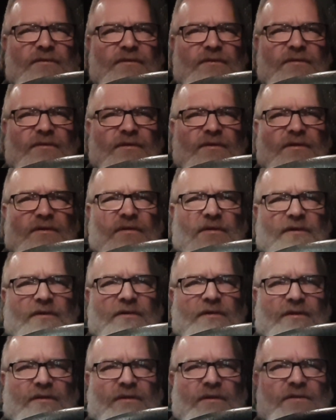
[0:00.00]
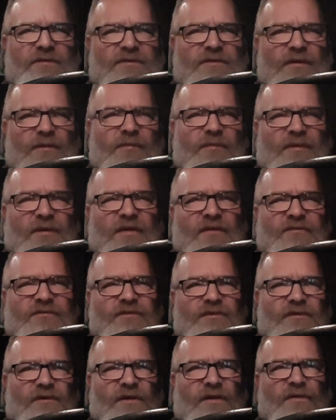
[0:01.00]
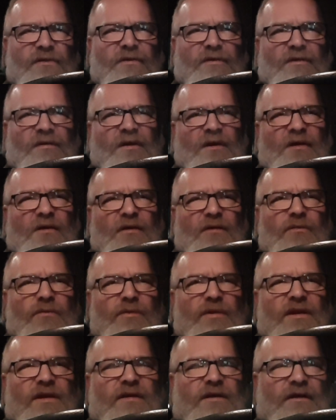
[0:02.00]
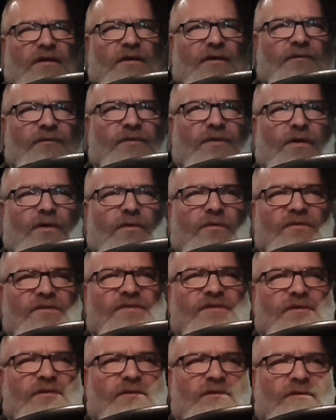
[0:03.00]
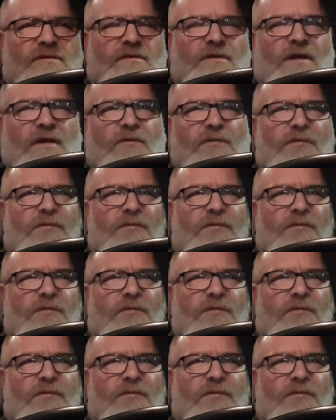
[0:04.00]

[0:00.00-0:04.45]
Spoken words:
let's hope after another week of those I will be better.